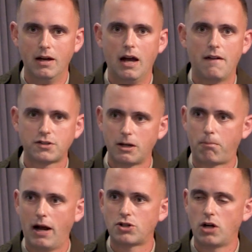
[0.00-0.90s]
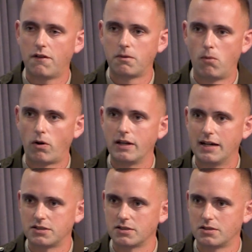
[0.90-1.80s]
And that's going to branch off to more
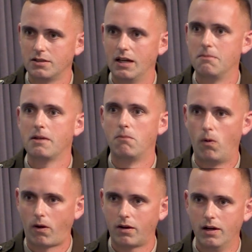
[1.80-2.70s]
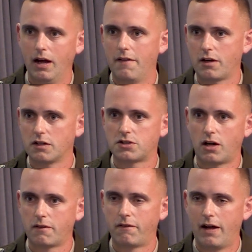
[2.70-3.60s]
yeses and then more. And you're going to
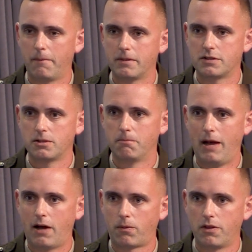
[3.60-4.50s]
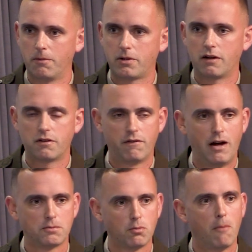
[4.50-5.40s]
start developing into some battle rhythm. You're going to
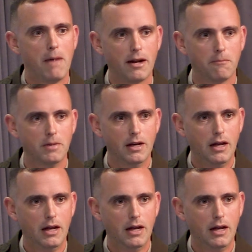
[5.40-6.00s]
develop some momentum.